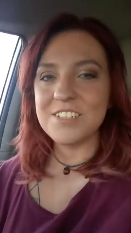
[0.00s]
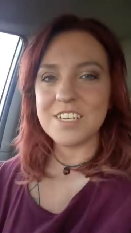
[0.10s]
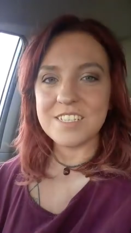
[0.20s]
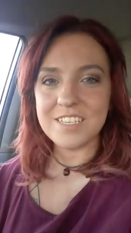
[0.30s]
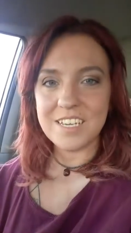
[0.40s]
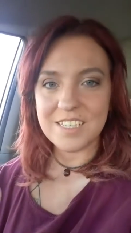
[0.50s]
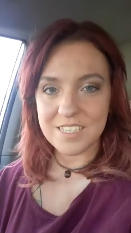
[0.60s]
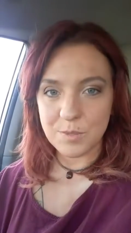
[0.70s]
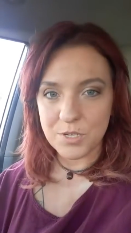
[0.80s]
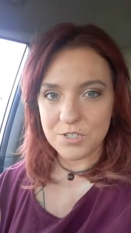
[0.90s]
You just
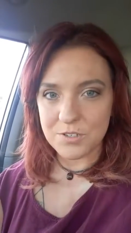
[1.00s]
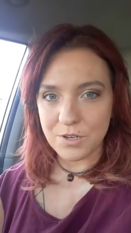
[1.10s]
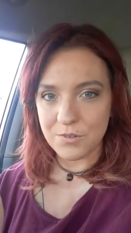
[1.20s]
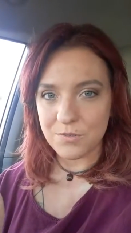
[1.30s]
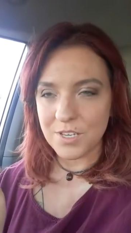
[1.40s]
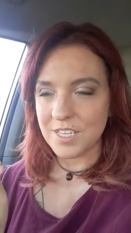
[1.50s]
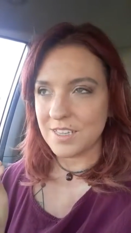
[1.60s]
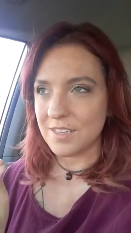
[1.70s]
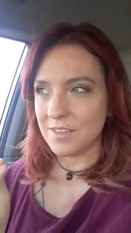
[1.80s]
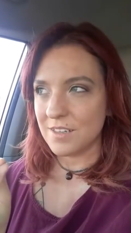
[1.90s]
instantly put yourself
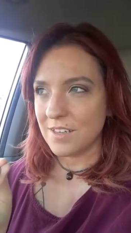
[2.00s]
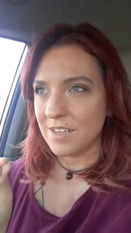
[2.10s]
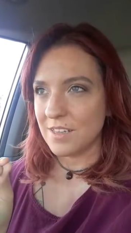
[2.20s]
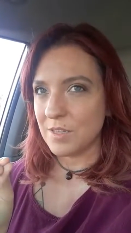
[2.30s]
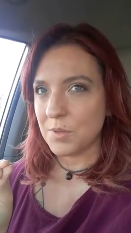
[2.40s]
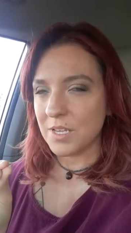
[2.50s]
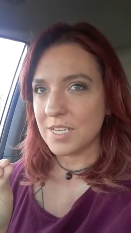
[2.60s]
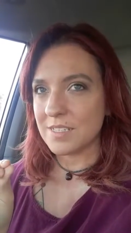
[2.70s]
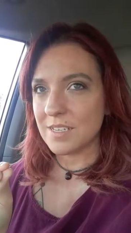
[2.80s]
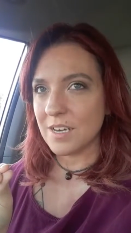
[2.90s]
in the
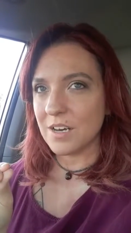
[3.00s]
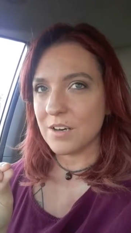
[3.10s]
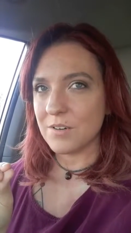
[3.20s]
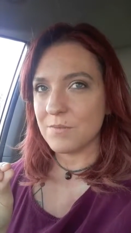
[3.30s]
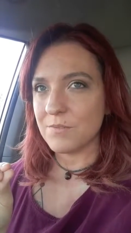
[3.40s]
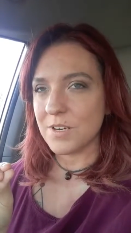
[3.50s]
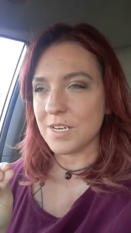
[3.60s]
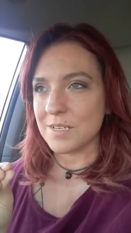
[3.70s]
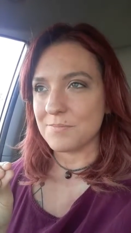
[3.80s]
place of,